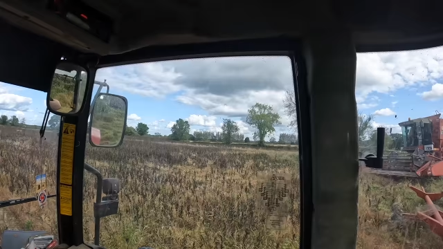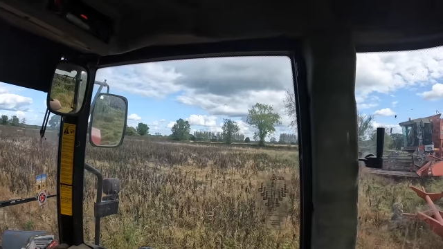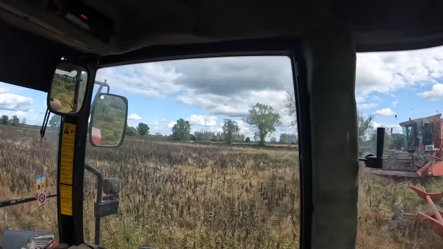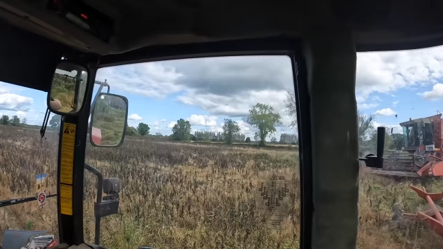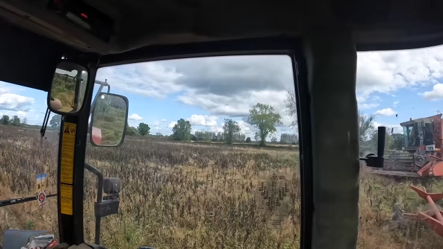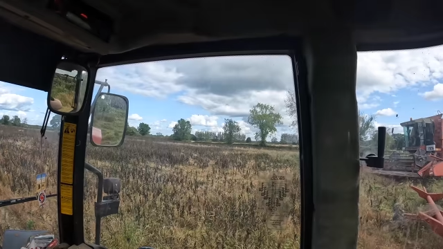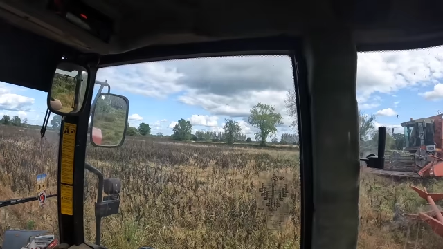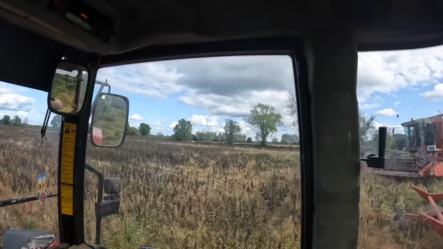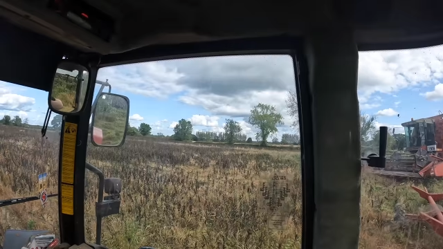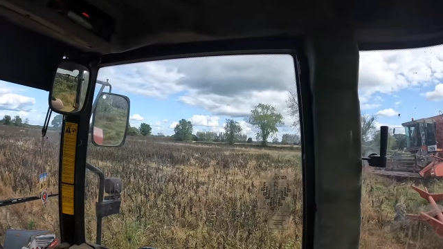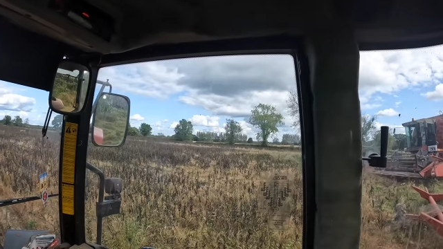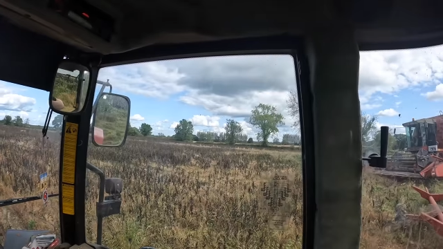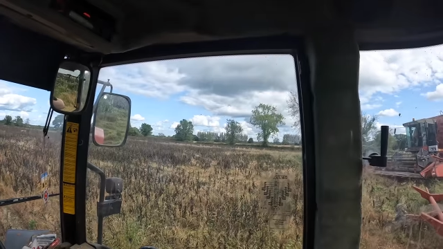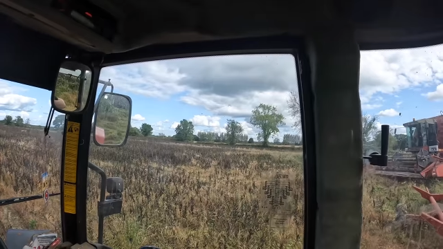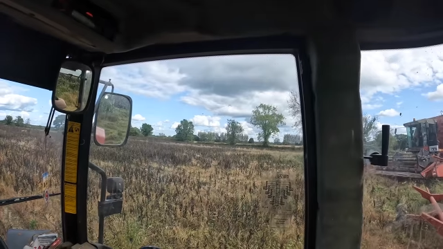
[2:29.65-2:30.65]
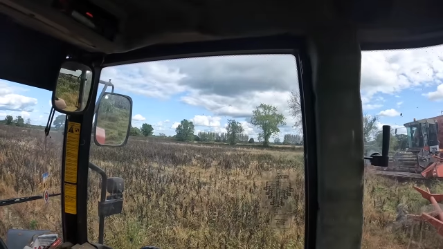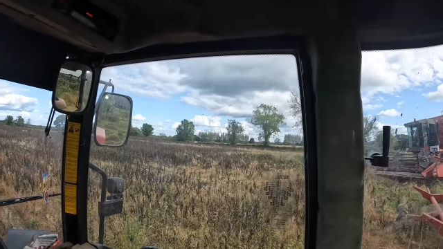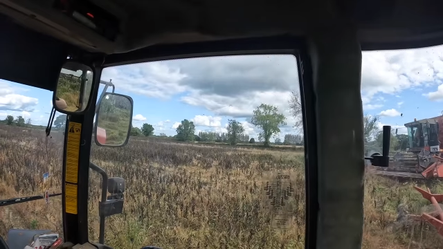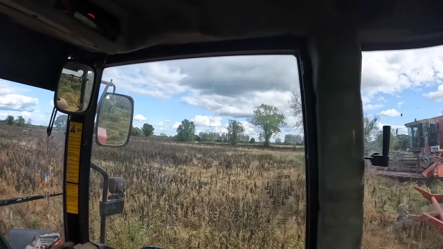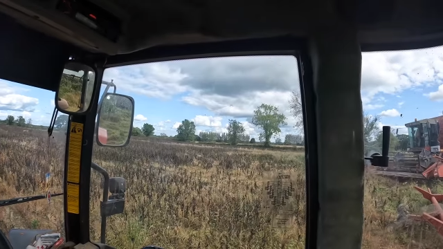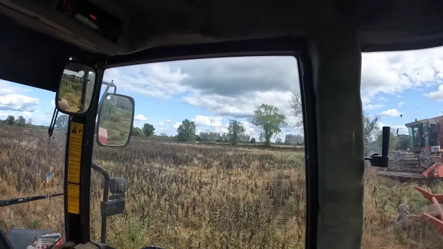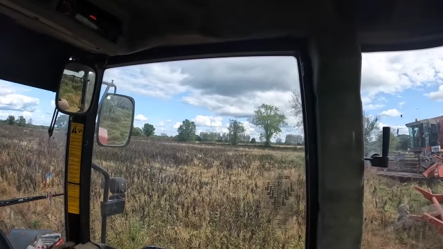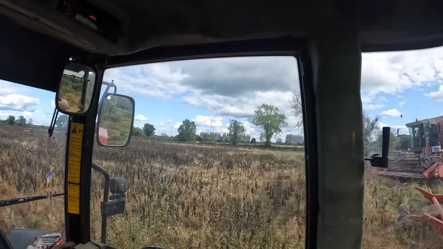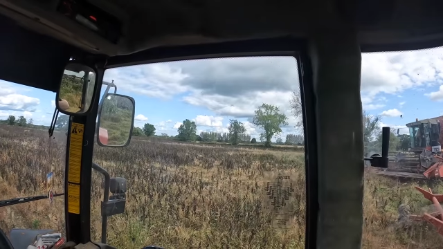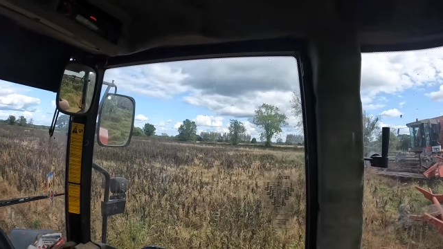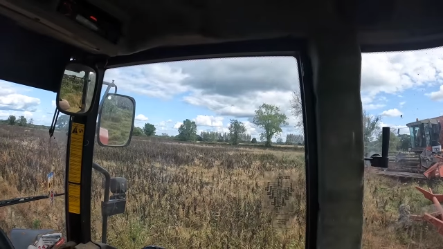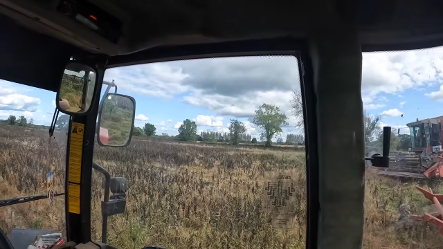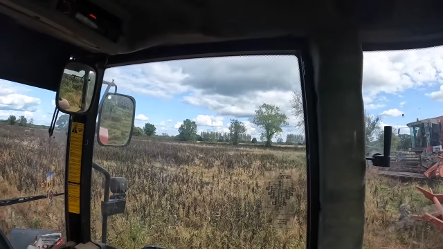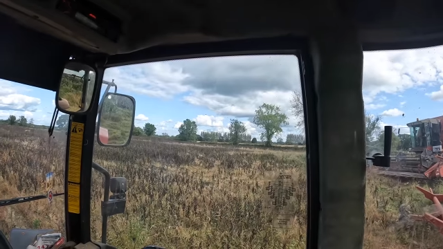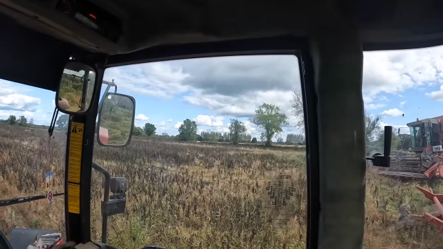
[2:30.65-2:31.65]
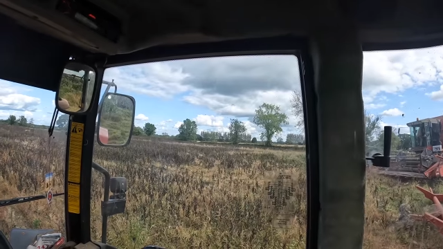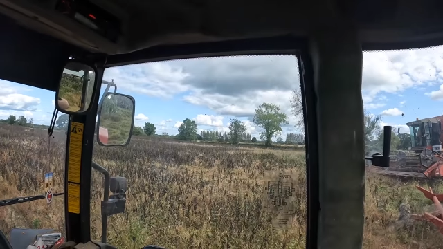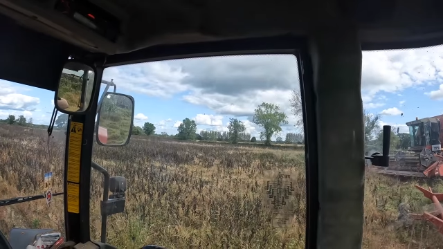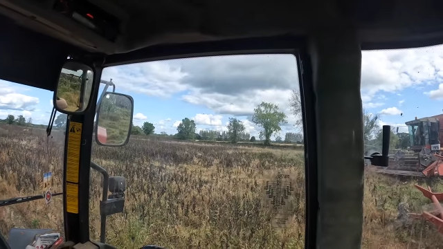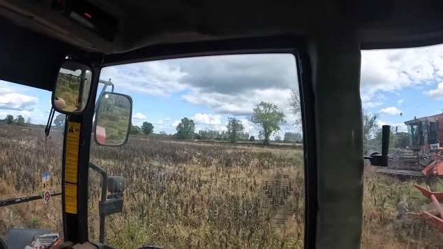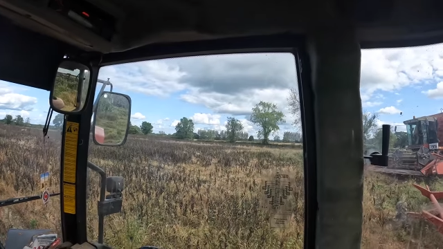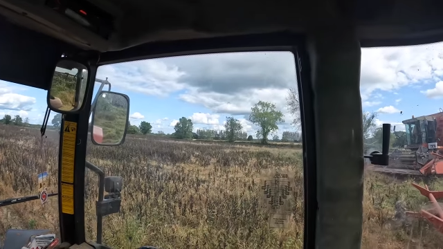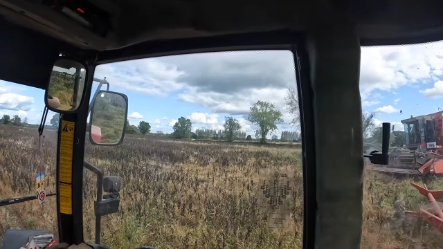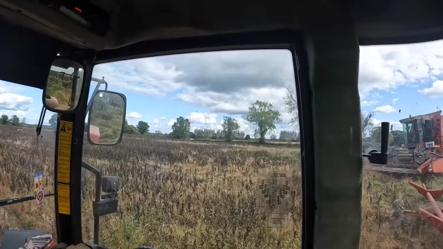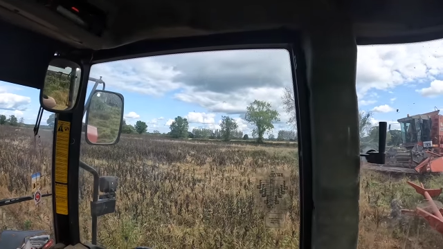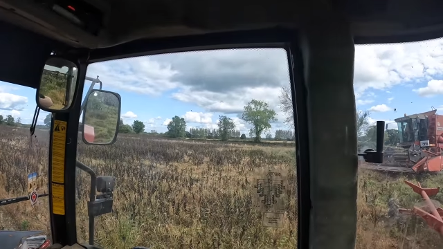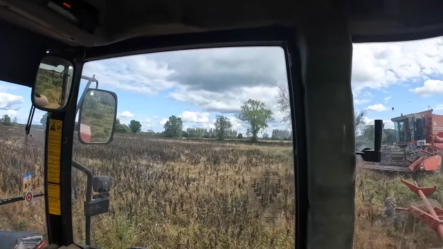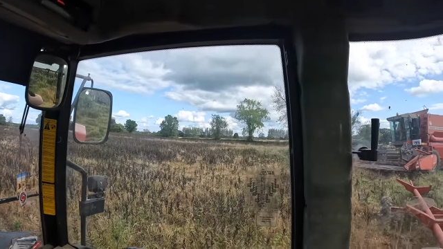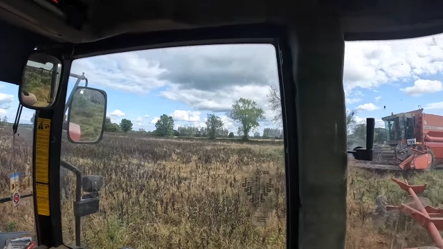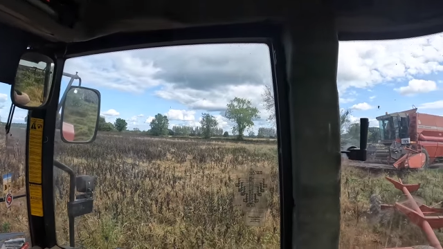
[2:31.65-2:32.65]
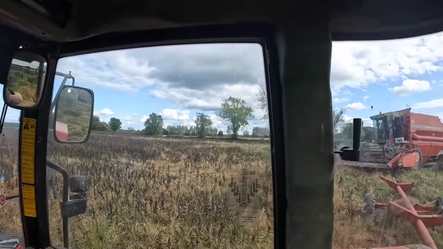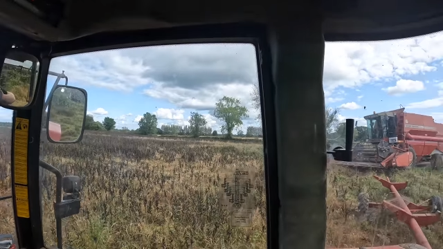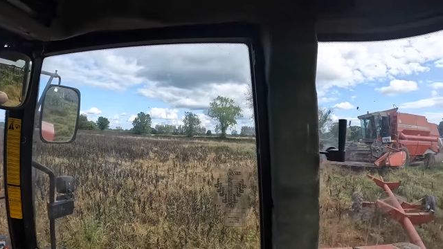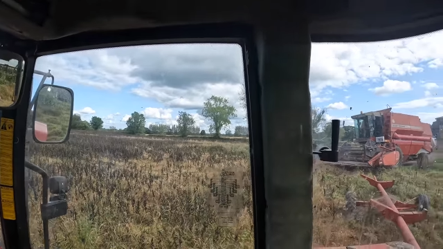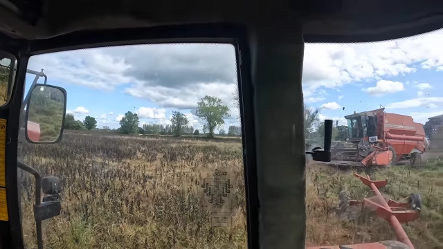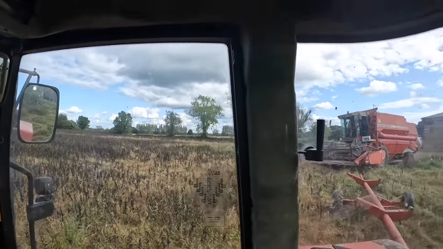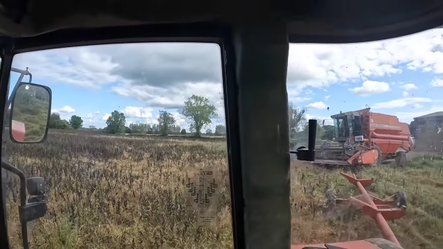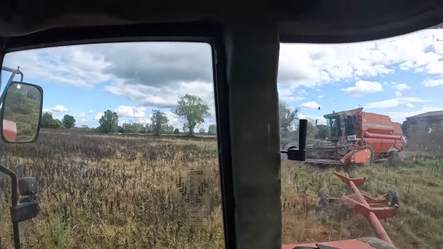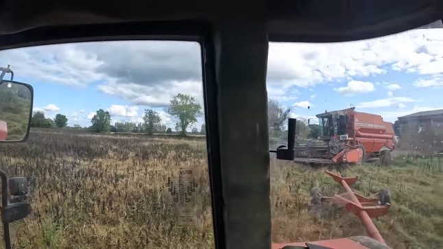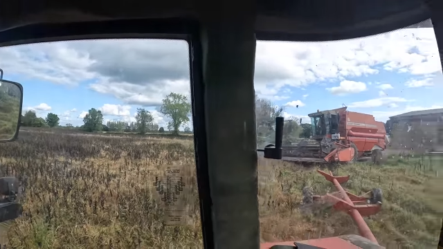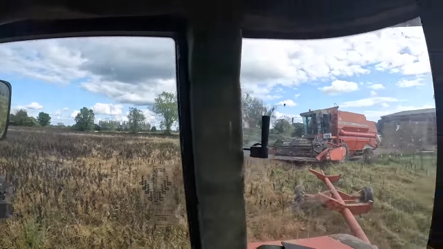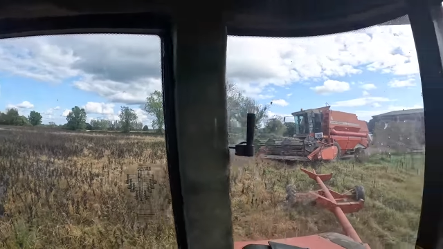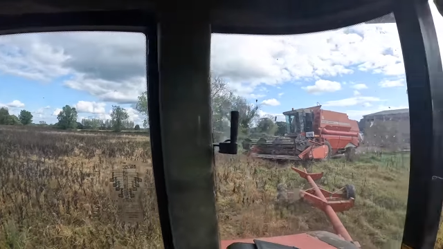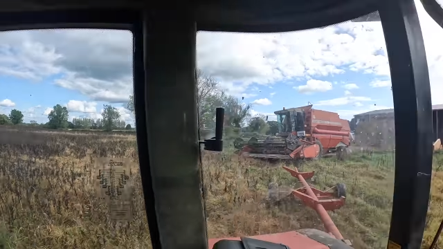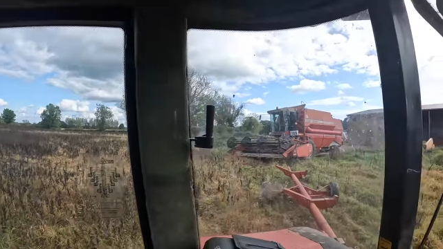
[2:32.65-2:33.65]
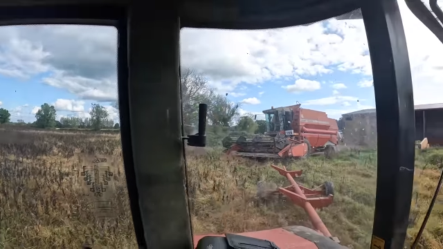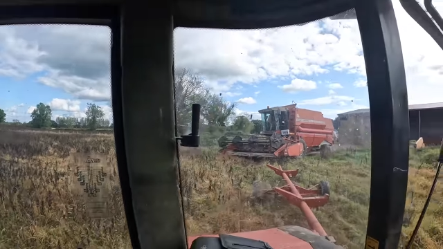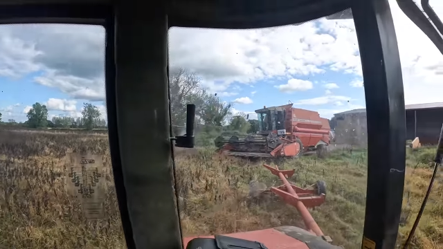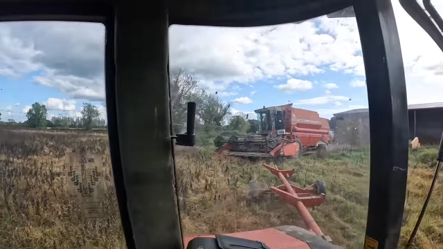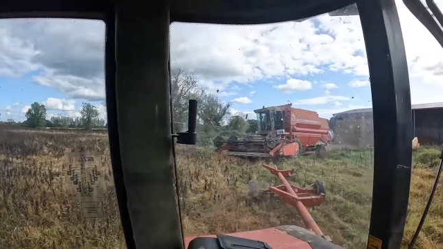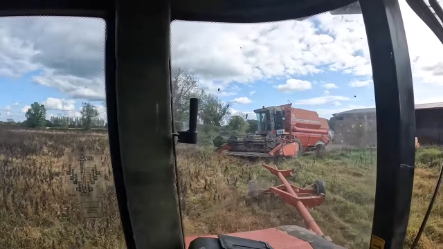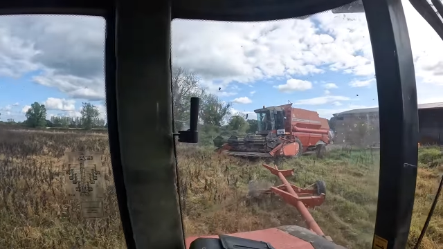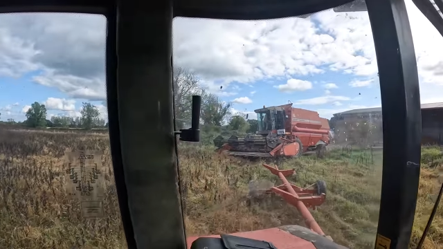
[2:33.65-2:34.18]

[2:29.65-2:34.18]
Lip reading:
Nobody's mouth can be seen.